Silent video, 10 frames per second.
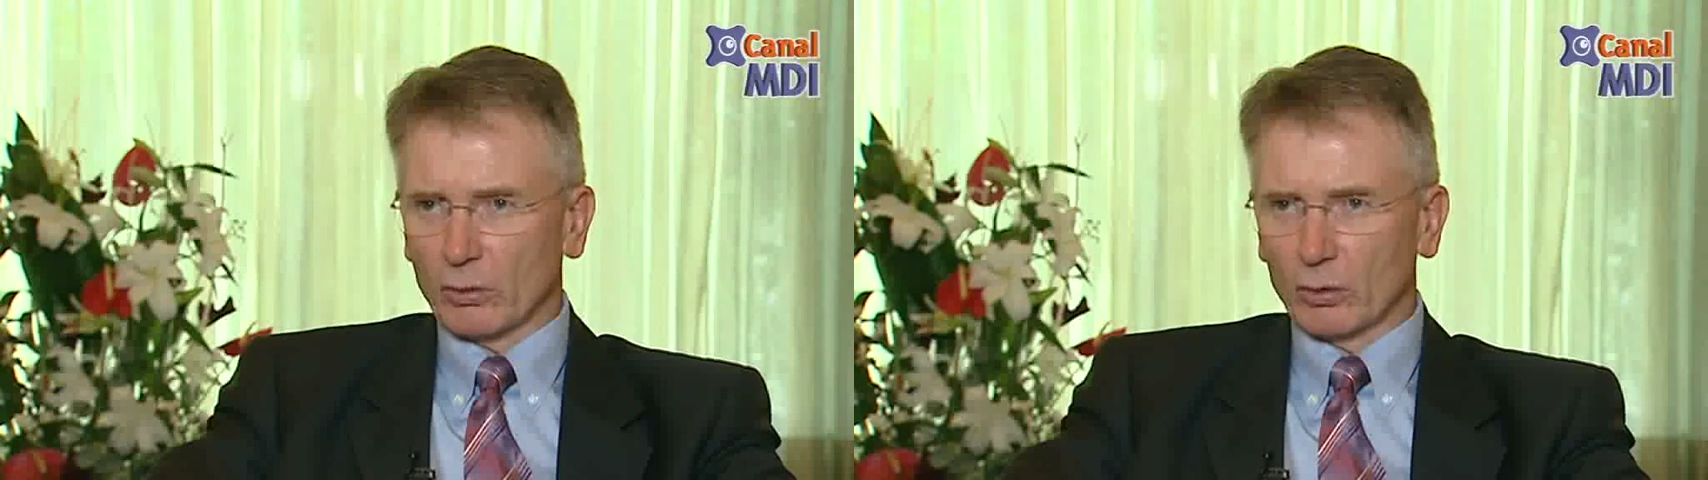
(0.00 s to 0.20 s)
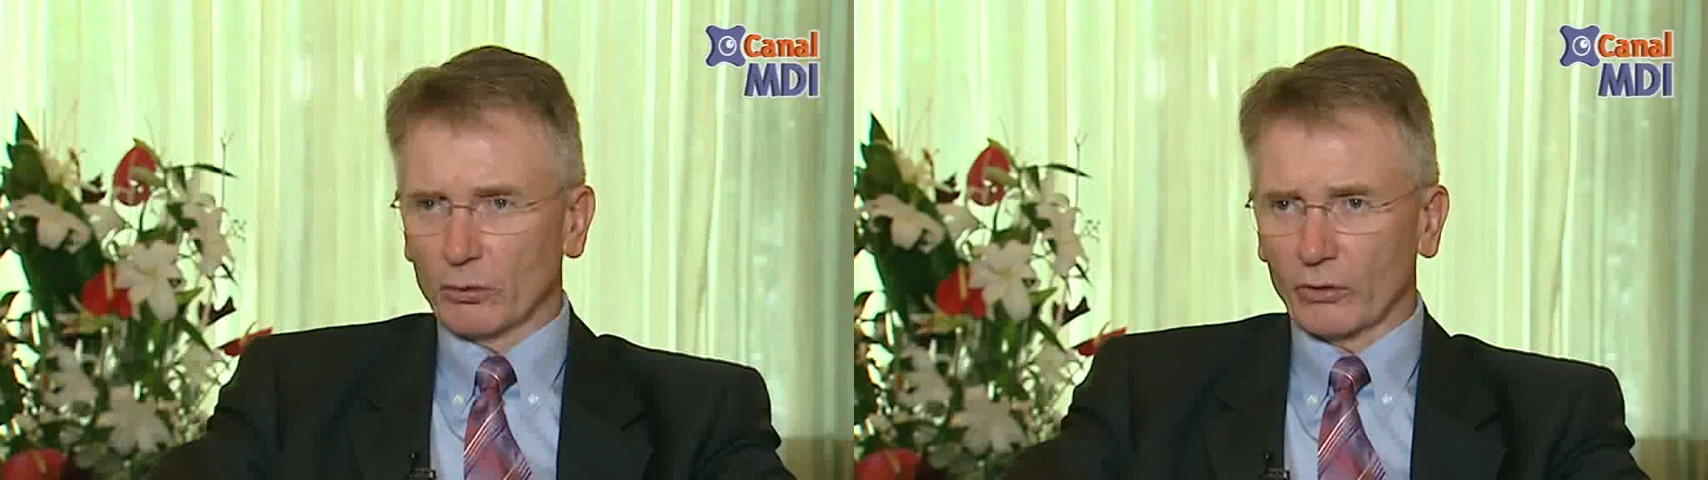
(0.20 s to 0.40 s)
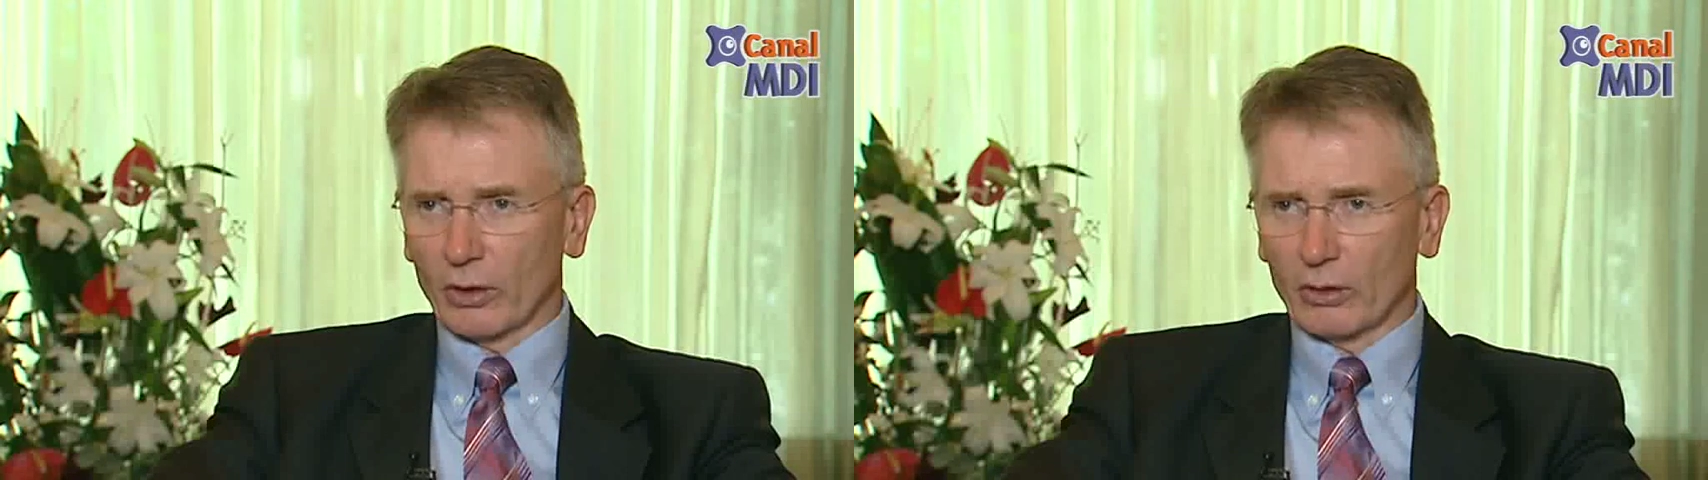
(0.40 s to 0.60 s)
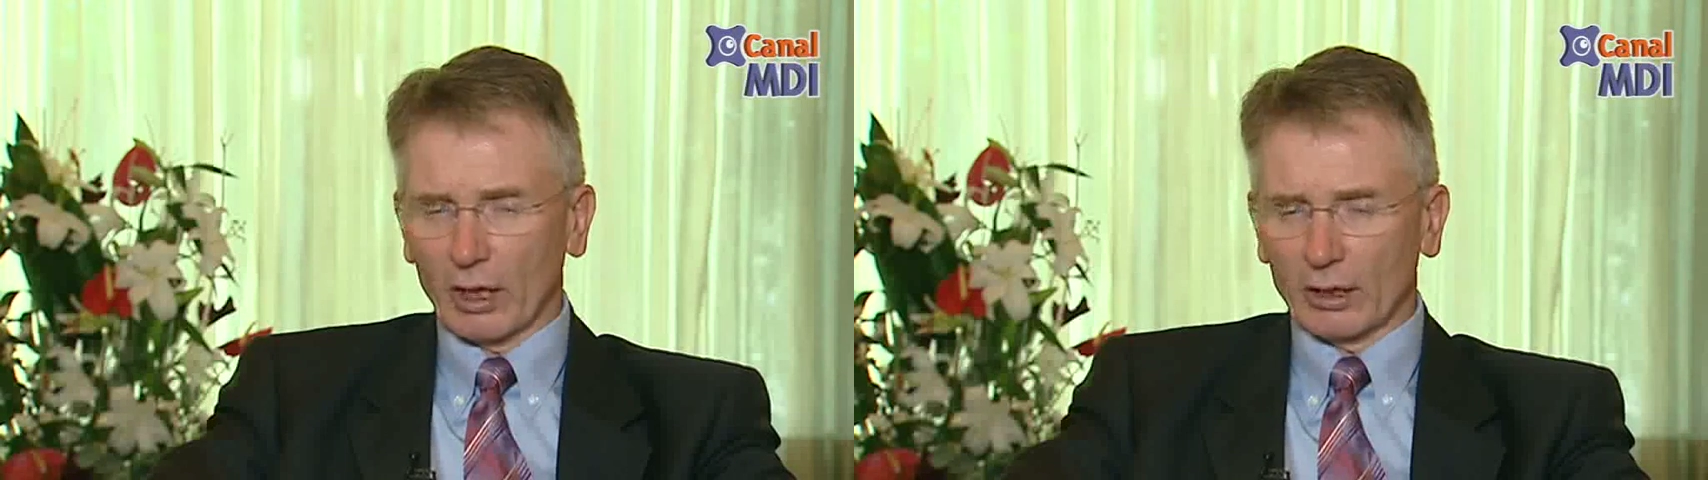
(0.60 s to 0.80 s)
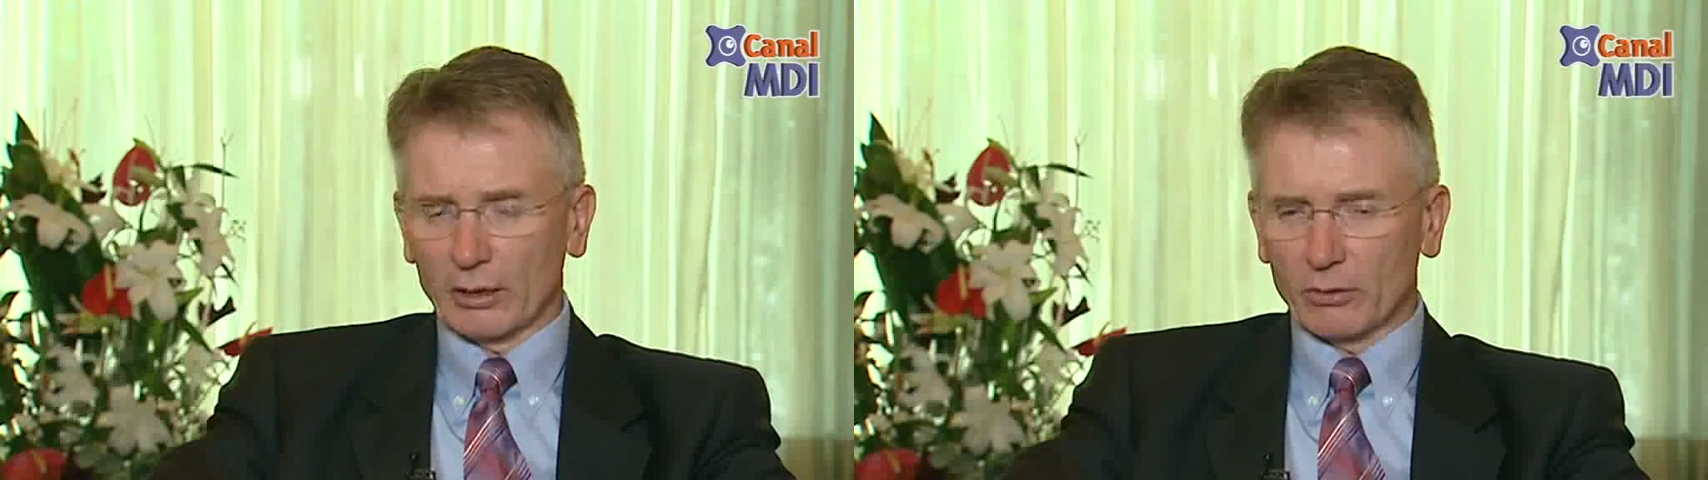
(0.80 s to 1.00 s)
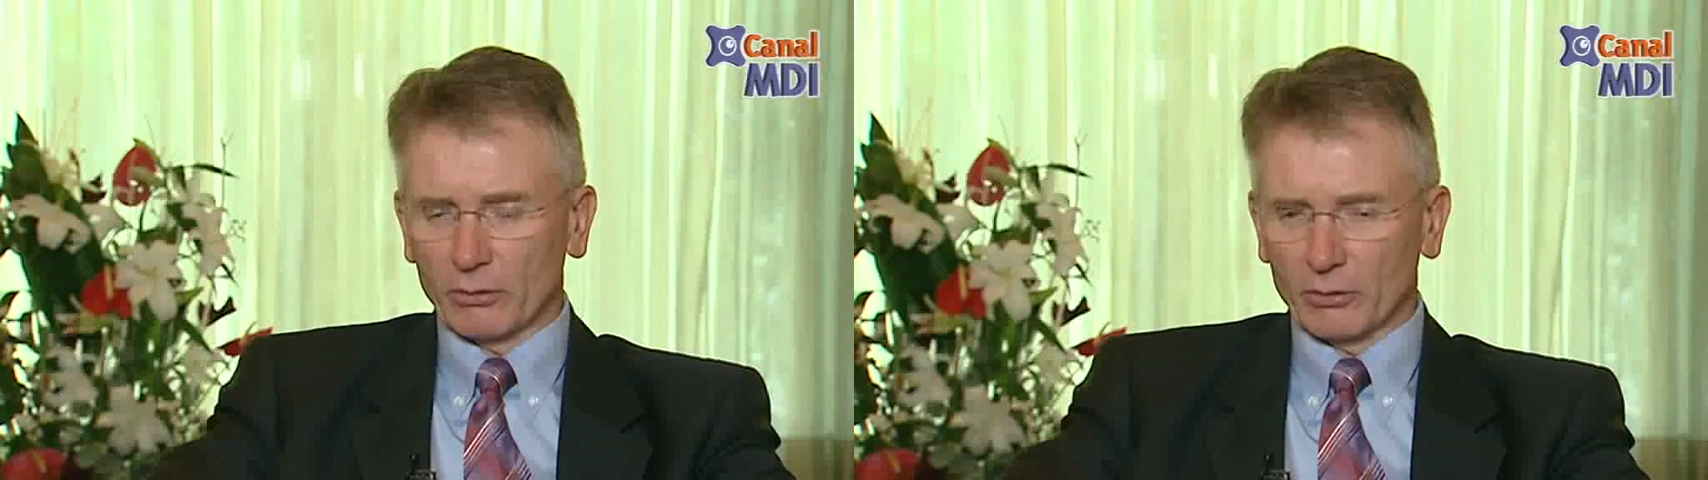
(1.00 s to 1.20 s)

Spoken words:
will also likely to